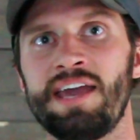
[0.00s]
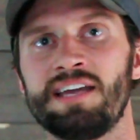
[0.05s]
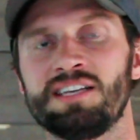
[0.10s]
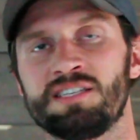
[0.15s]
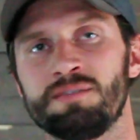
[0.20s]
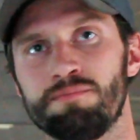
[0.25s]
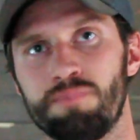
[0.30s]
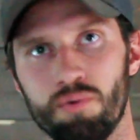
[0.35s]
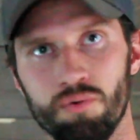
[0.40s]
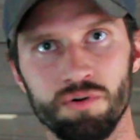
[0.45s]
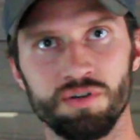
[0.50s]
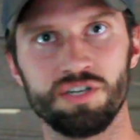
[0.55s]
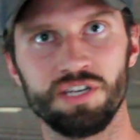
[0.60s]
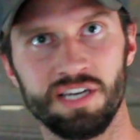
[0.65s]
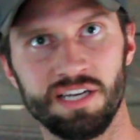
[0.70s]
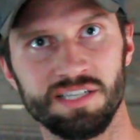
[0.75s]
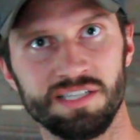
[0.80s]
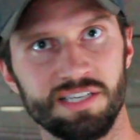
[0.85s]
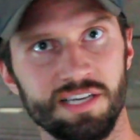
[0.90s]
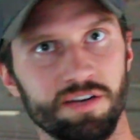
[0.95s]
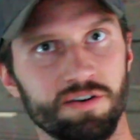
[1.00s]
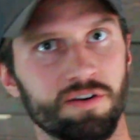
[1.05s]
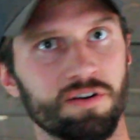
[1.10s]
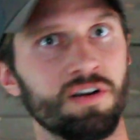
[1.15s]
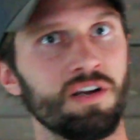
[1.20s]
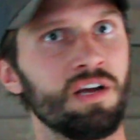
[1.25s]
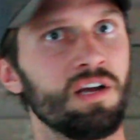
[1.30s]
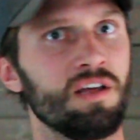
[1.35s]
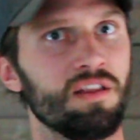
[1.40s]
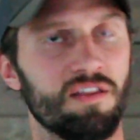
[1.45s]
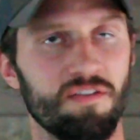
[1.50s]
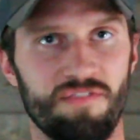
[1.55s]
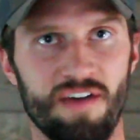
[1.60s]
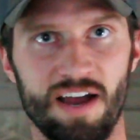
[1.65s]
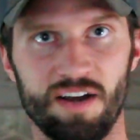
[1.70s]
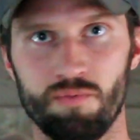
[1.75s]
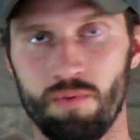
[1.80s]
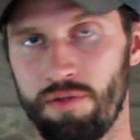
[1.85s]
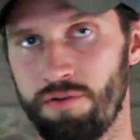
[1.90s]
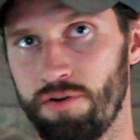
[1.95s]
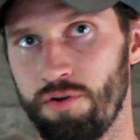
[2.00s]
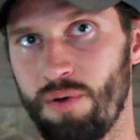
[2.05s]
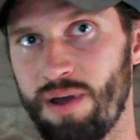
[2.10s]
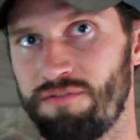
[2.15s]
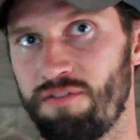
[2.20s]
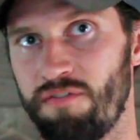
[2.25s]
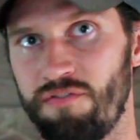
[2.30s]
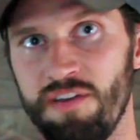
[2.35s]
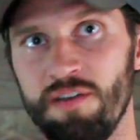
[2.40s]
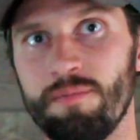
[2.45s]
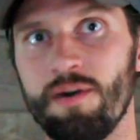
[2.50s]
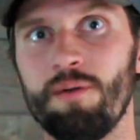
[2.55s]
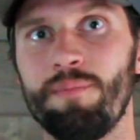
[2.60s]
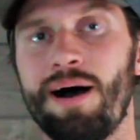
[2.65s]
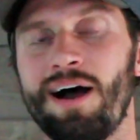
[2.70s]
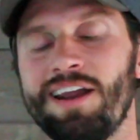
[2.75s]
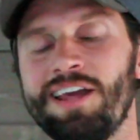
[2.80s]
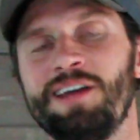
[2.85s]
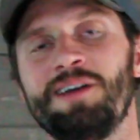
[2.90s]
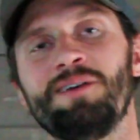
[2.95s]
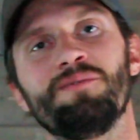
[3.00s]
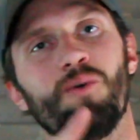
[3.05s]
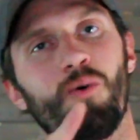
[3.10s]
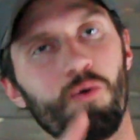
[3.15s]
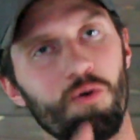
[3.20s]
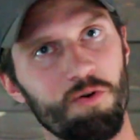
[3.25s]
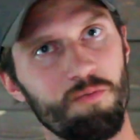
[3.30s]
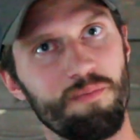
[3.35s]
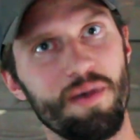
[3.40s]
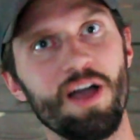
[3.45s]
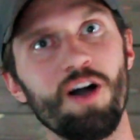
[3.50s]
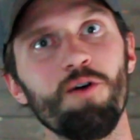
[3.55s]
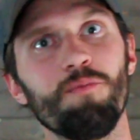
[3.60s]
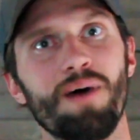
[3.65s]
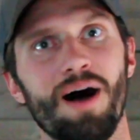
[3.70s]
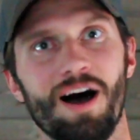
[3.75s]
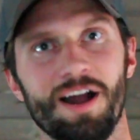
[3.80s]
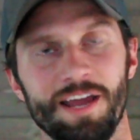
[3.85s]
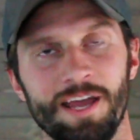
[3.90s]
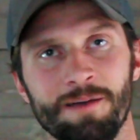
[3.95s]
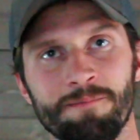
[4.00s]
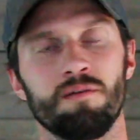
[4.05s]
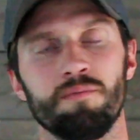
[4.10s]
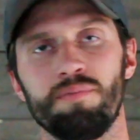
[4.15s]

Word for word: it's important to consider the fact whether you have a female body or a male body.